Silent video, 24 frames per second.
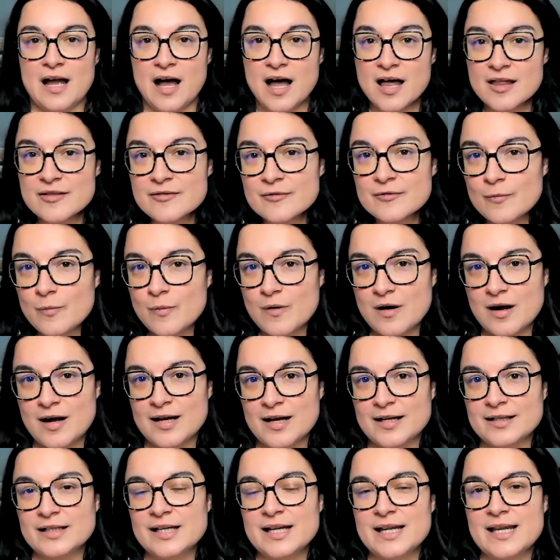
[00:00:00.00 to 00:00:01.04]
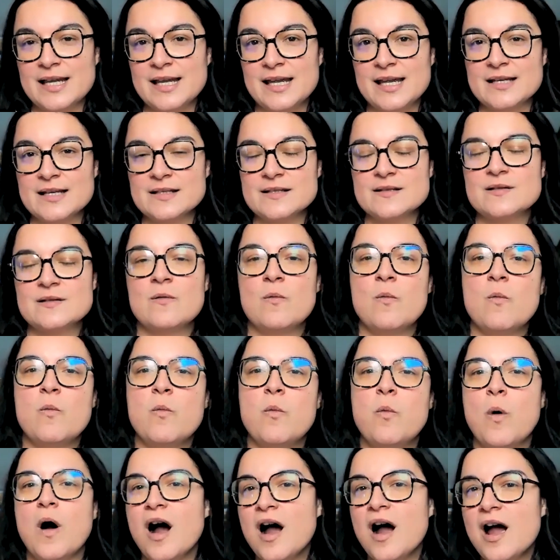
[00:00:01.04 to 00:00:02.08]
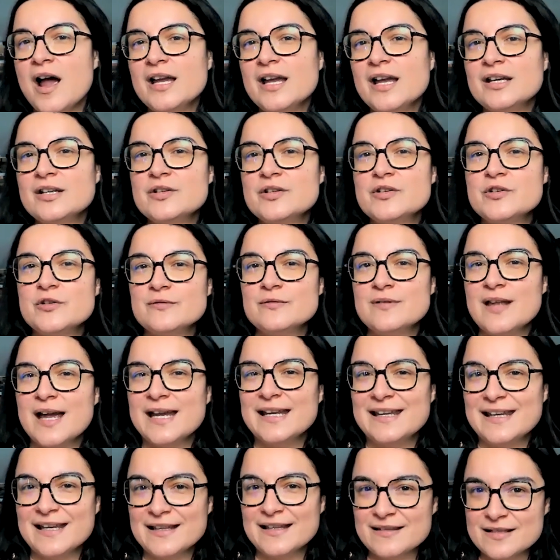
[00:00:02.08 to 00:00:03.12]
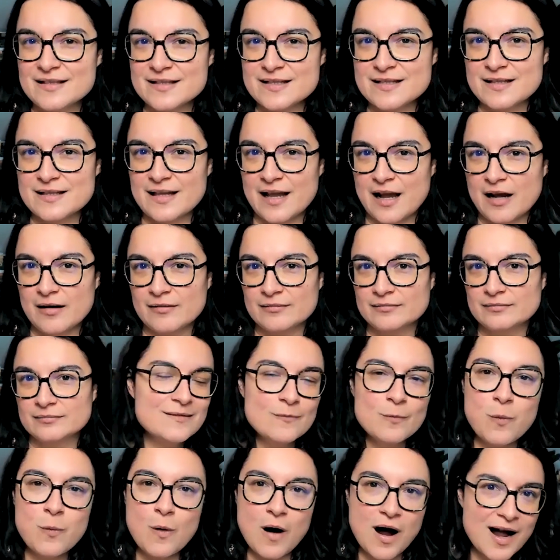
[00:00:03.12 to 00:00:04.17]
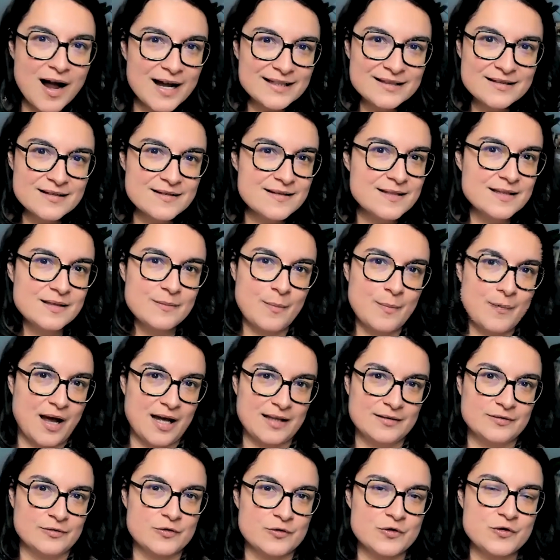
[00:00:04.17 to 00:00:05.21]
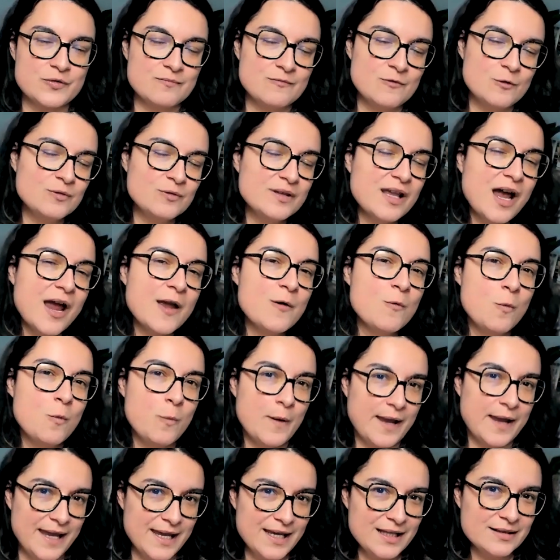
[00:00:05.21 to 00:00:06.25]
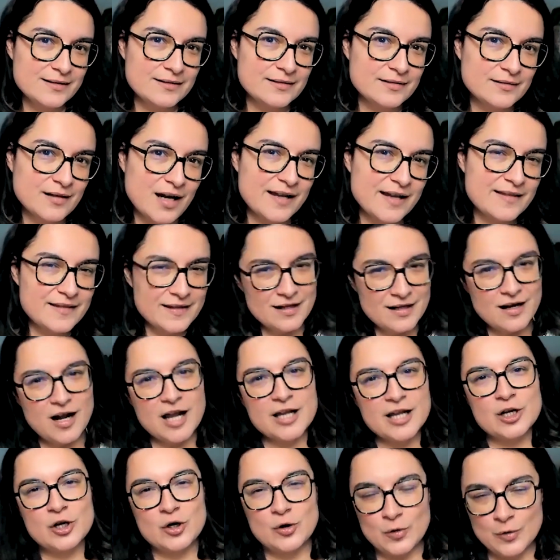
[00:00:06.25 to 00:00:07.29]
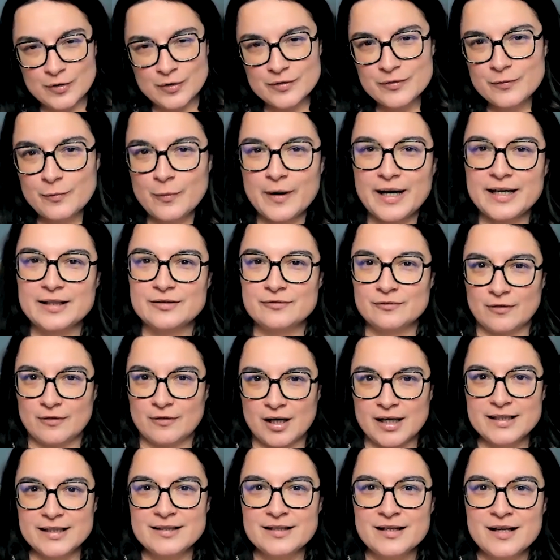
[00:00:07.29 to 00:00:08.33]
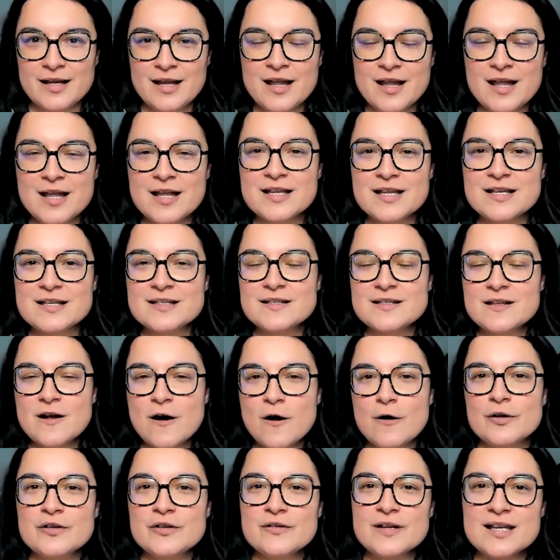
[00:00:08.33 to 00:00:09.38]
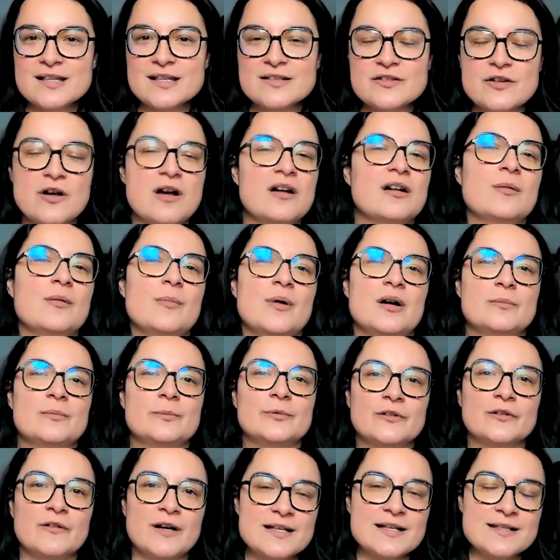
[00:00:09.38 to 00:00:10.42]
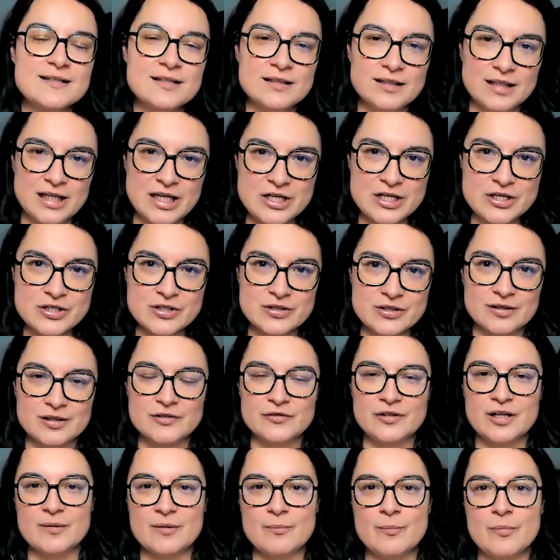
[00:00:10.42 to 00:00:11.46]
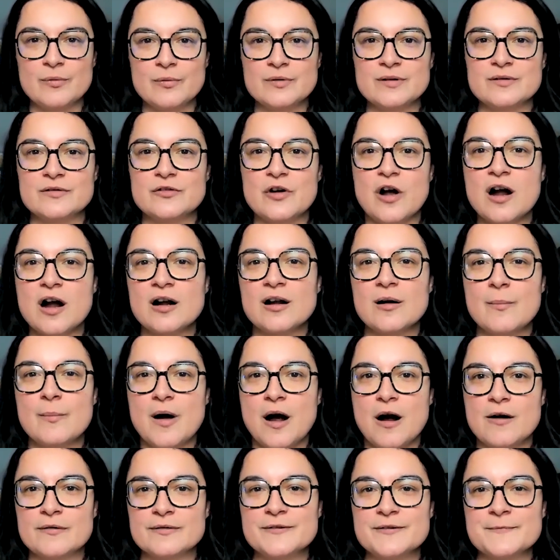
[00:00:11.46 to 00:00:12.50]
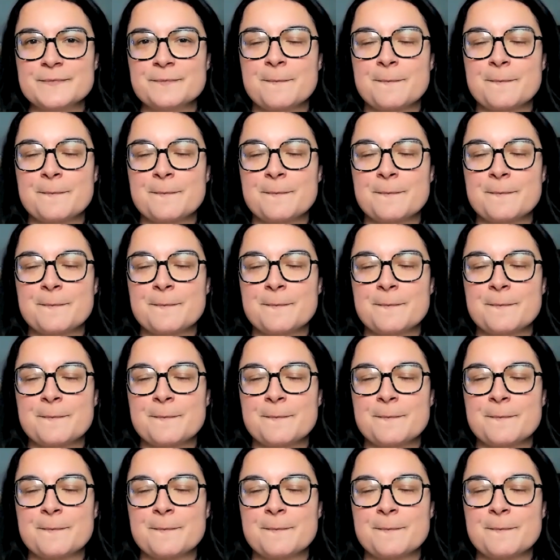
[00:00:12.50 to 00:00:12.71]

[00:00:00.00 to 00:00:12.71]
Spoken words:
other one is, why should I get this now? Why does it matter? Could I wait? I think I could wait, right? So you can talk about procrastination, you can talk about,